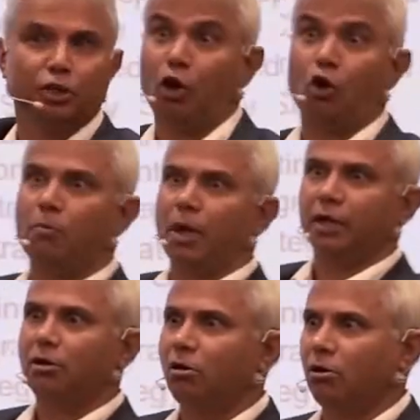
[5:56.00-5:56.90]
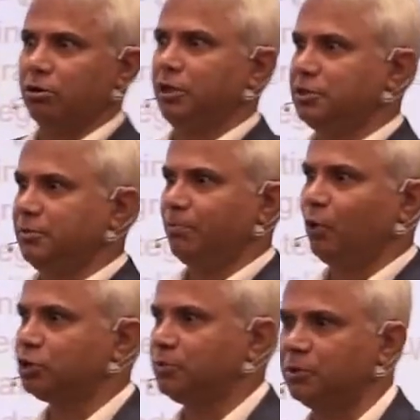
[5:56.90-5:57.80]
You think, oh my God, that's
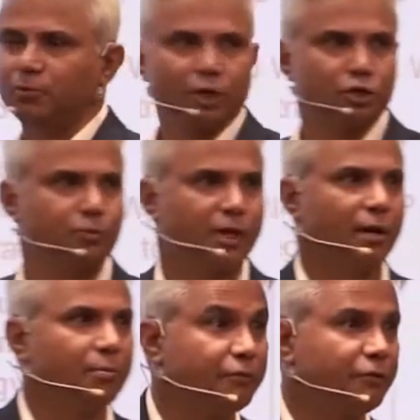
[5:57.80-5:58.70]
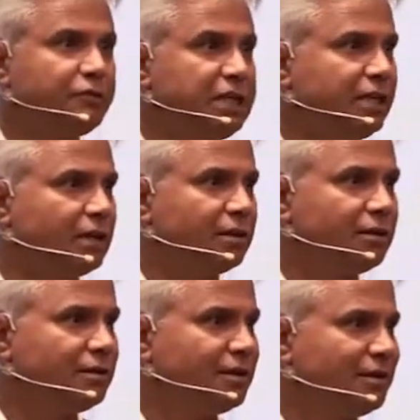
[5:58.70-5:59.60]
impossible because we're number 15.
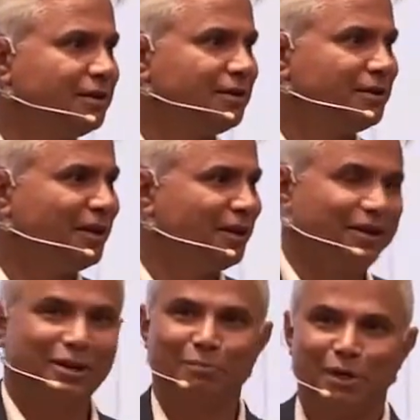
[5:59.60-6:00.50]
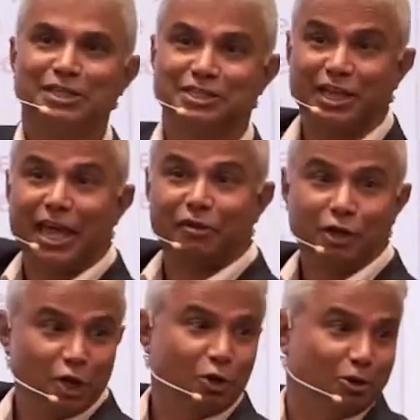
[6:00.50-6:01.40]
Yeah, but it's a
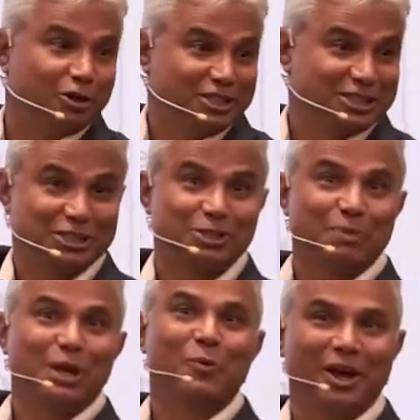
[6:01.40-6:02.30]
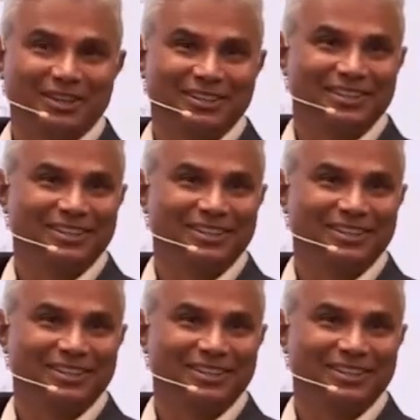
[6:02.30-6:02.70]
hairy goal. It's a big one.